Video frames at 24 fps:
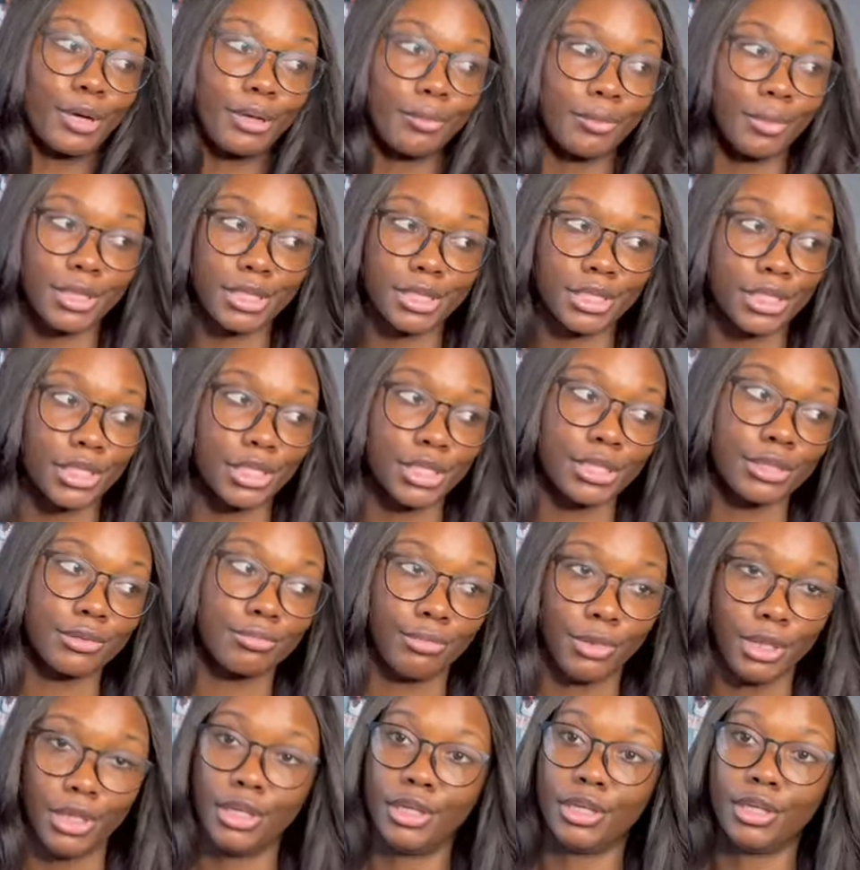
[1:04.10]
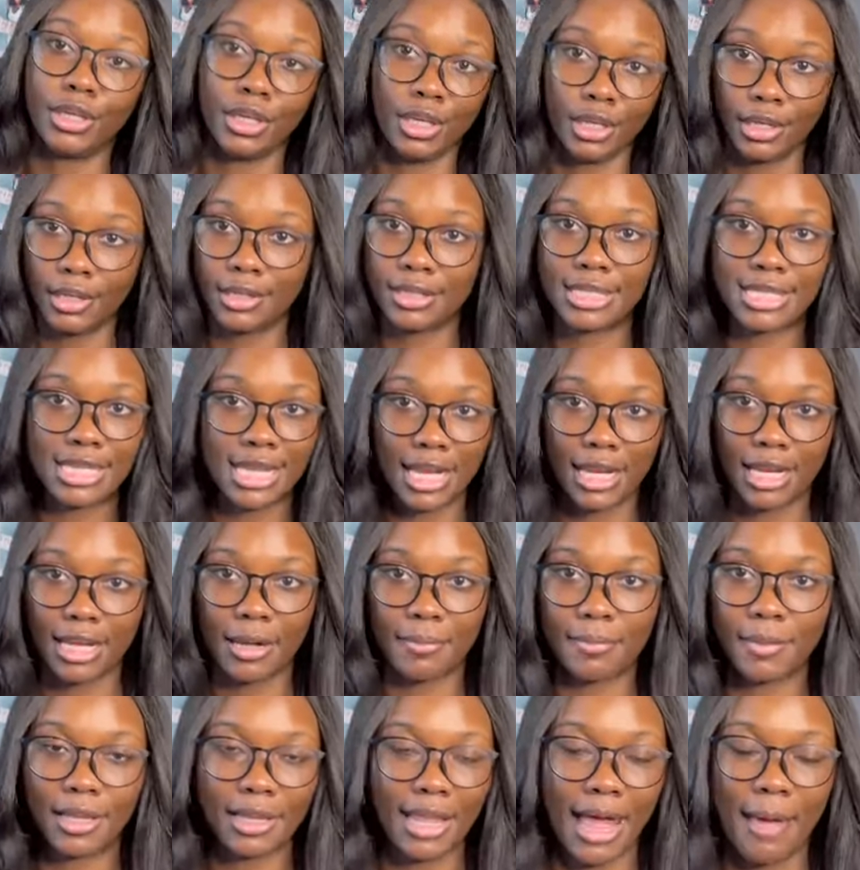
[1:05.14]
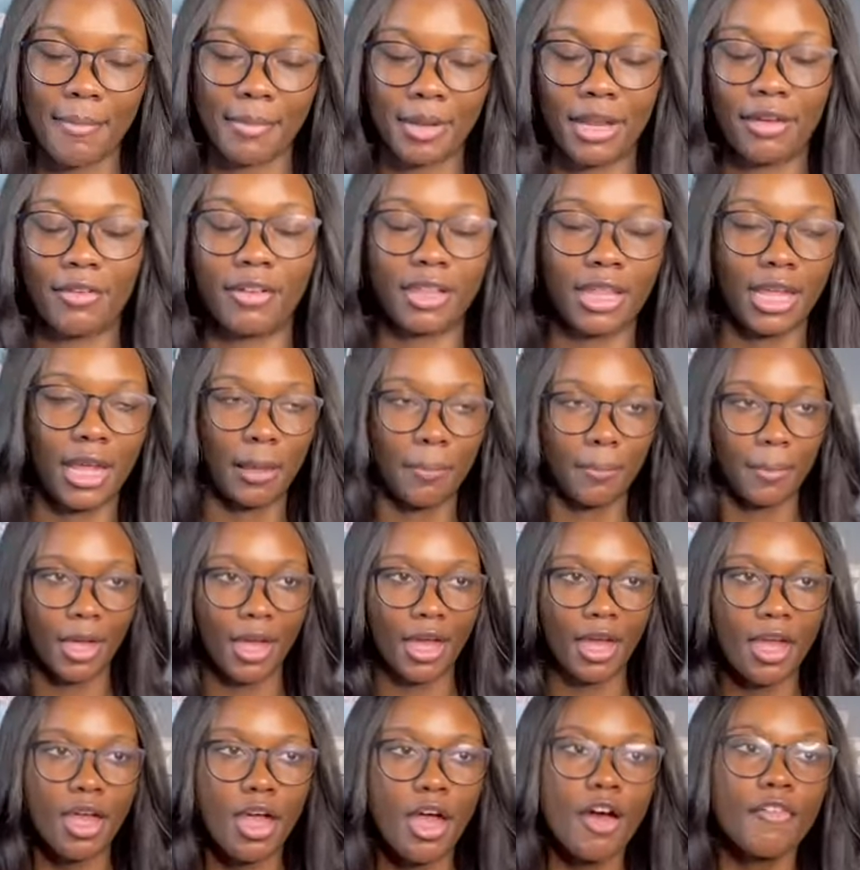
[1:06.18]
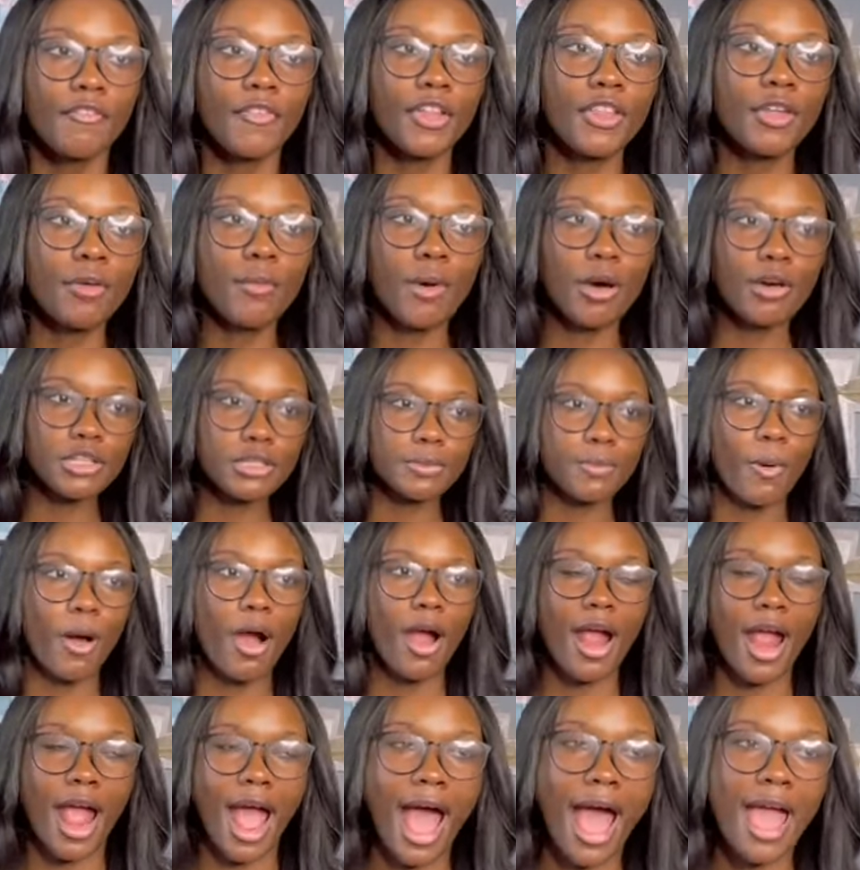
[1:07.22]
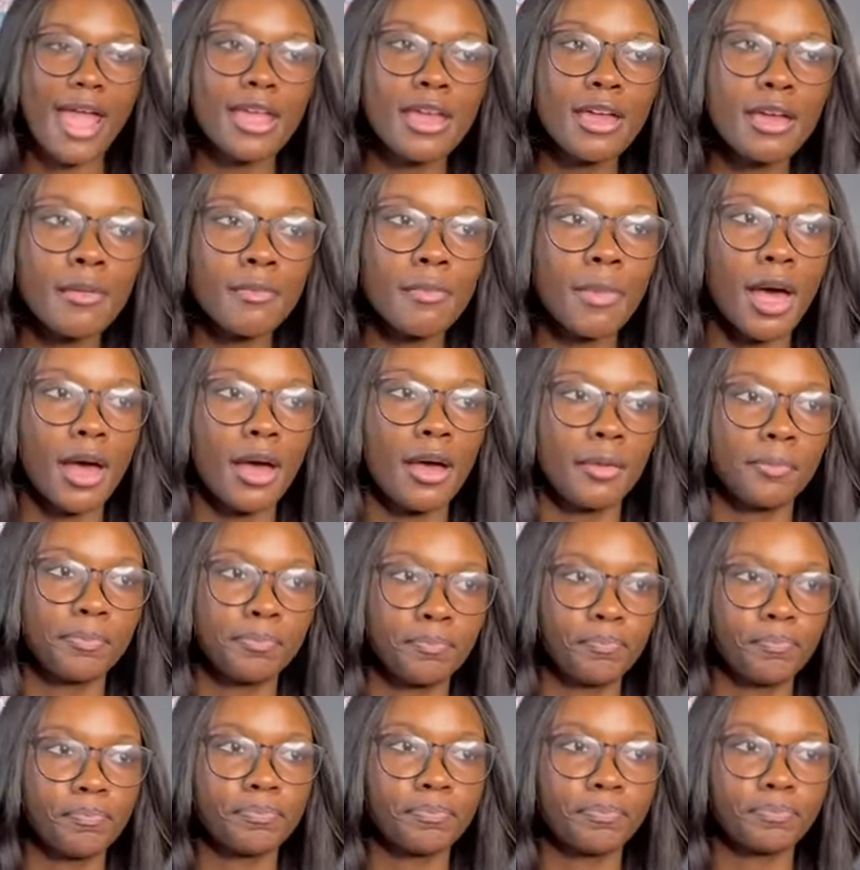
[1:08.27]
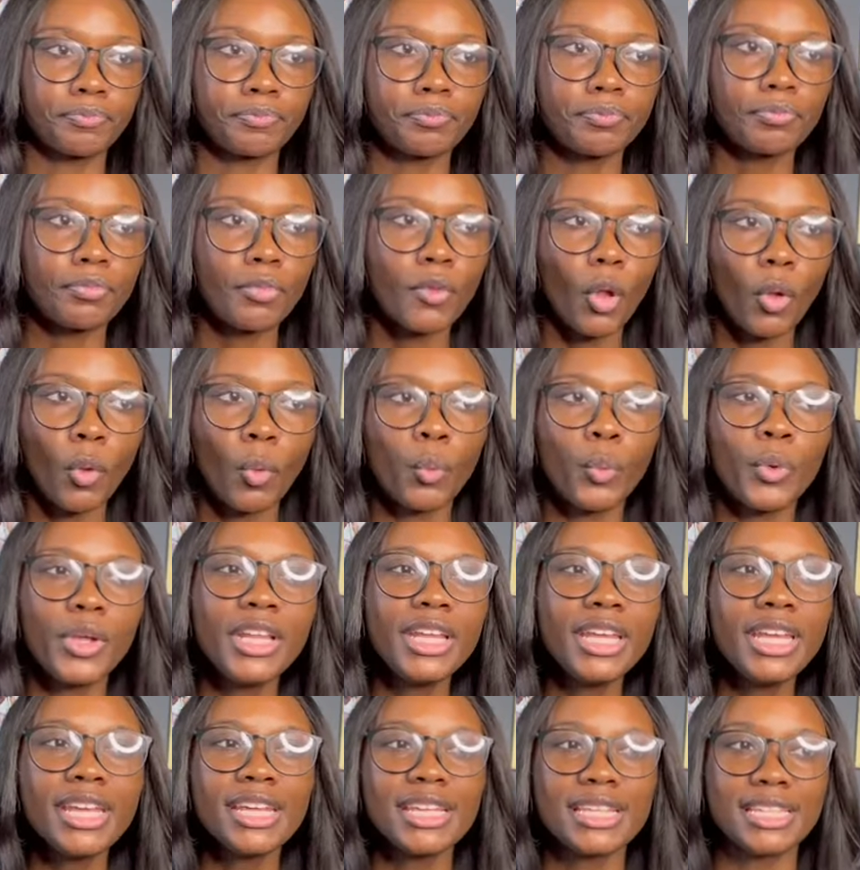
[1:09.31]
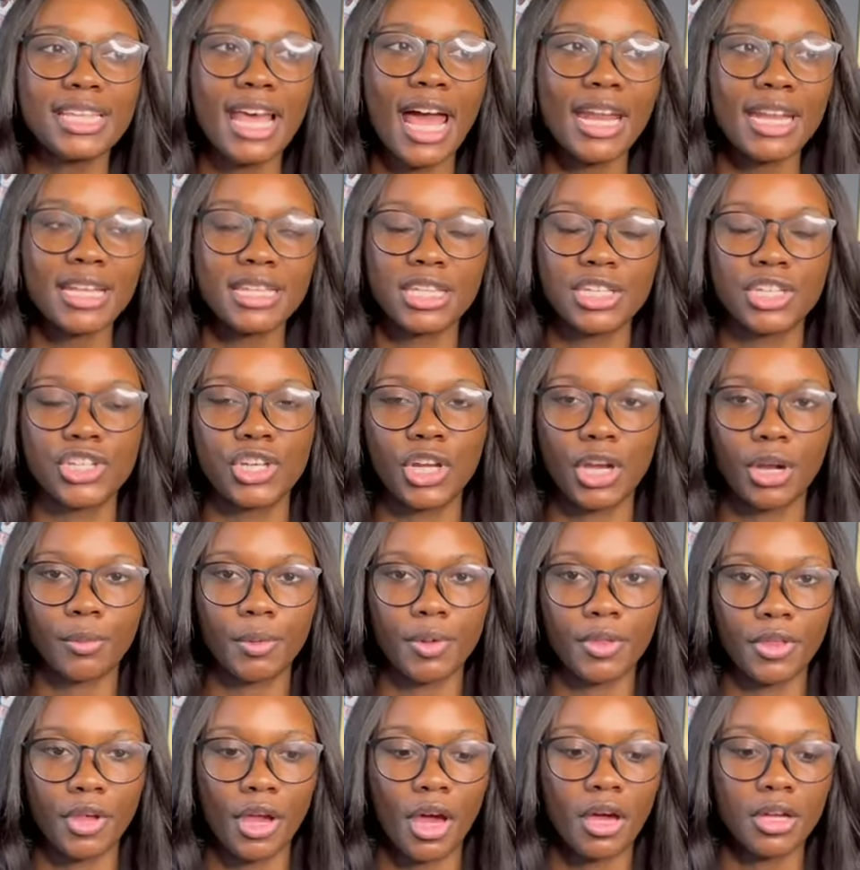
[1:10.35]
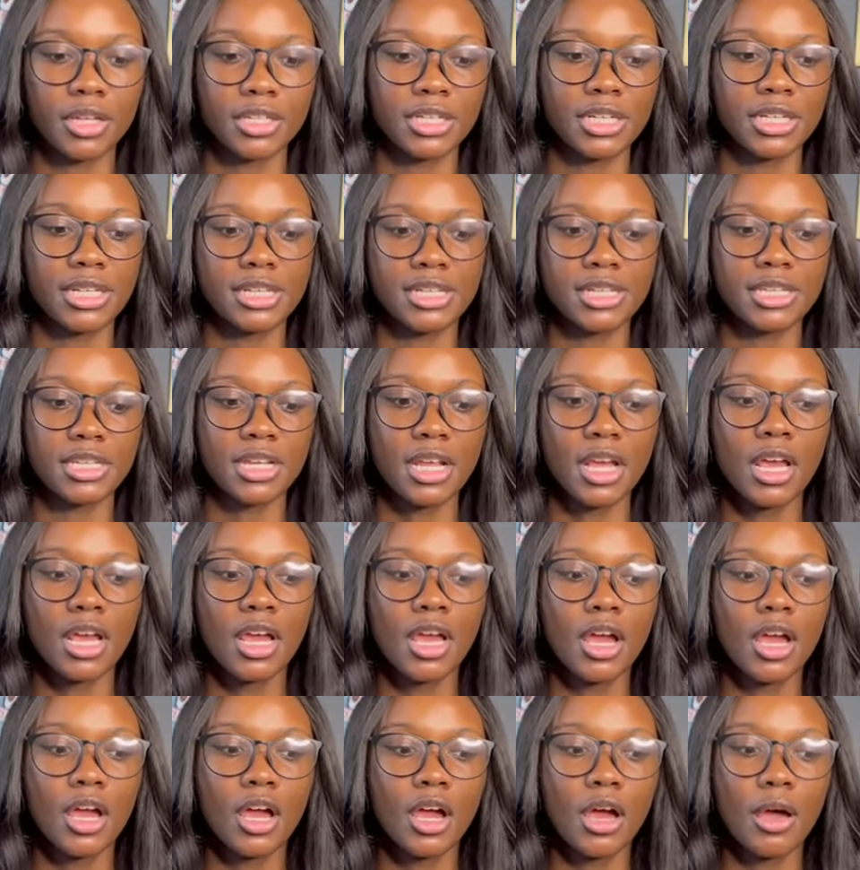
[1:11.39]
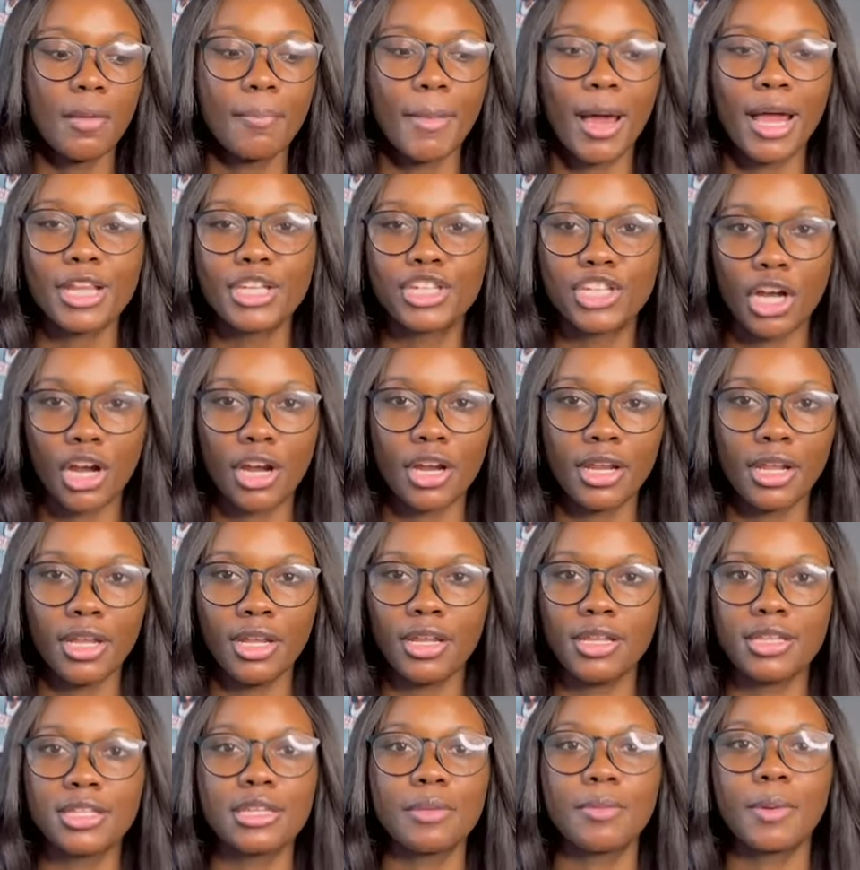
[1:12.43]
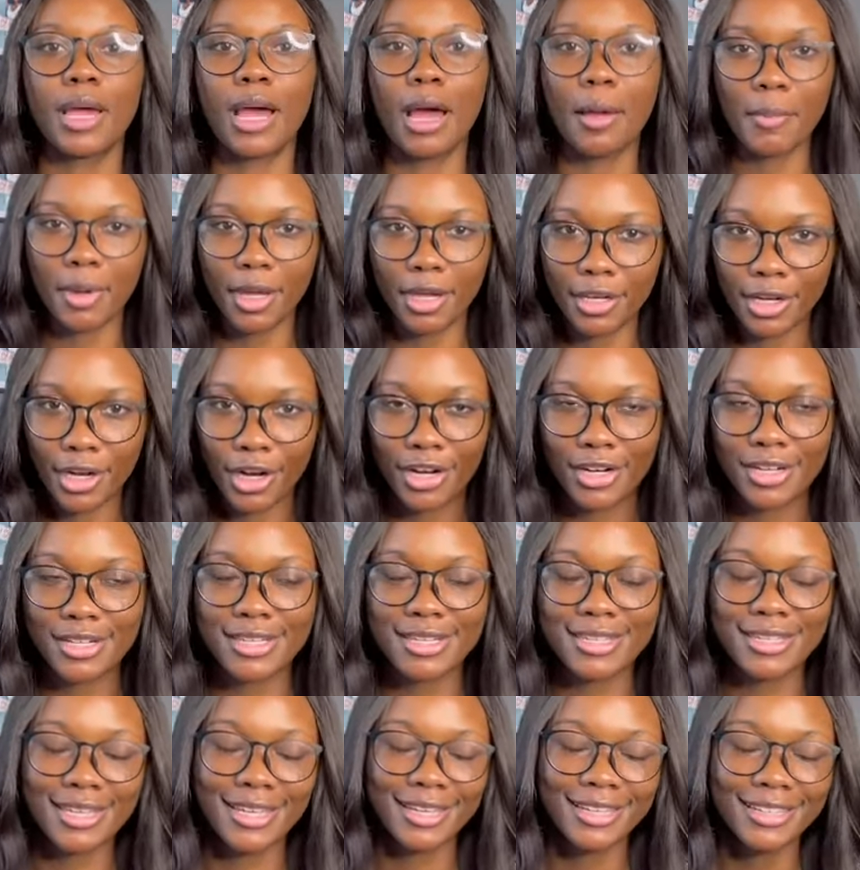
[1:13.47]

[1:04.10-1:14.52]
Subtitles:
much just me setting up the lab and everything. But for the most part, I am really excited to share with y'all just my journey to becoming a nurse.